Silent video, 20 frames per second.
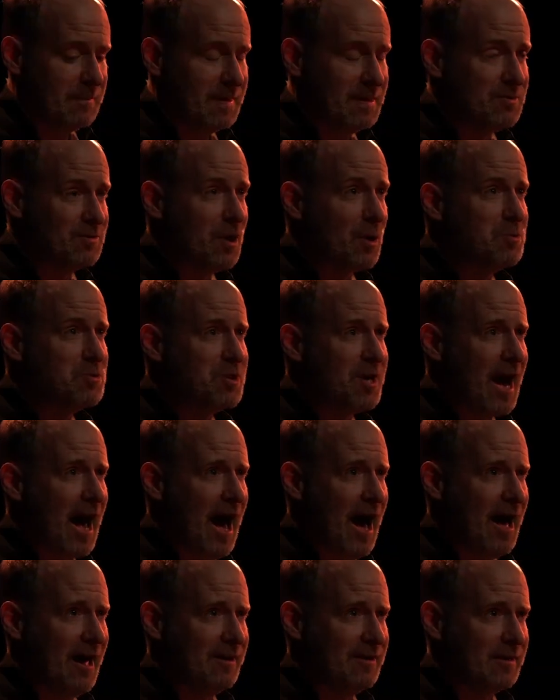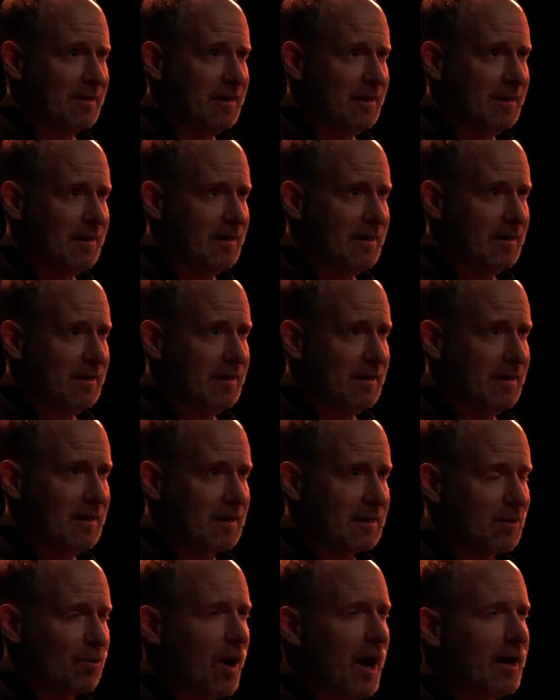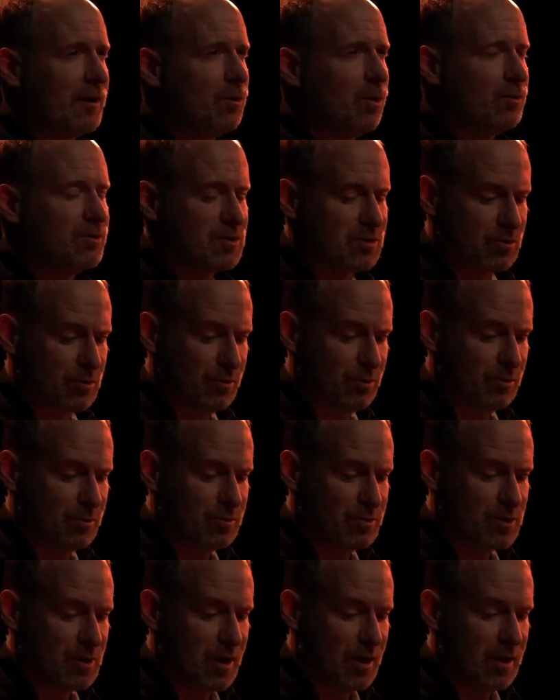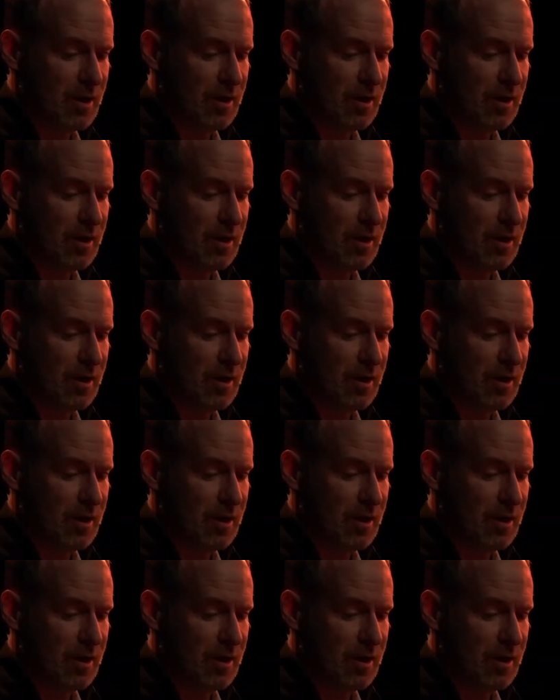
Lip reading: "So she had," cried old Scrooge.